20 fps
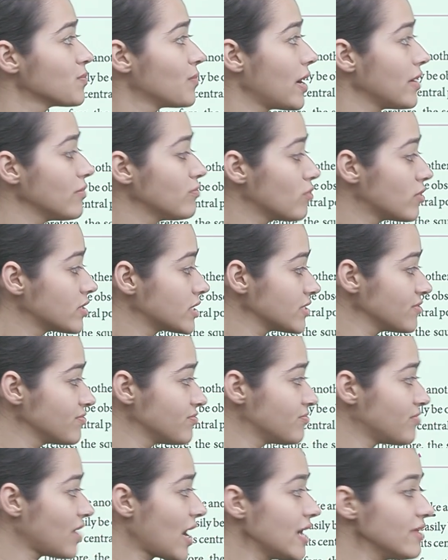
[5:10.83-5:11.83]
By
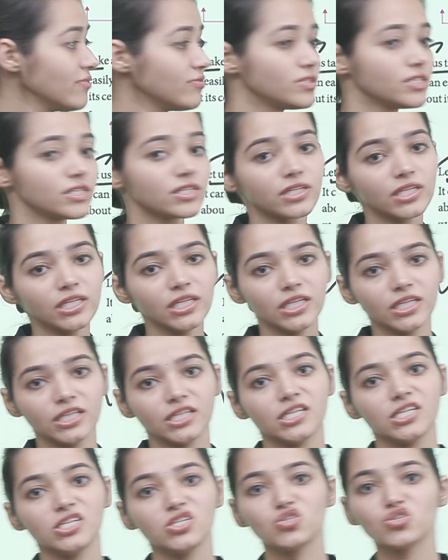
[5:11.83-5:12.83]
45 degree in
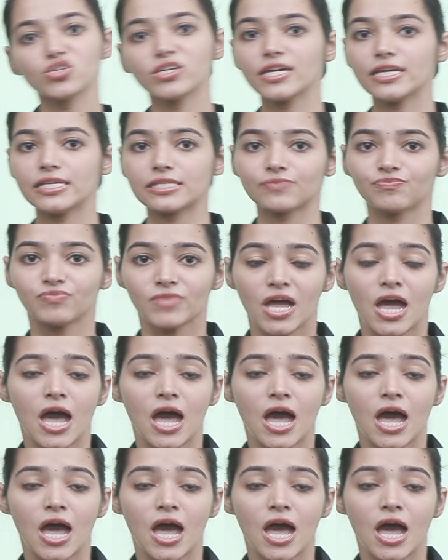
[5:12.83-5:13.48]
each case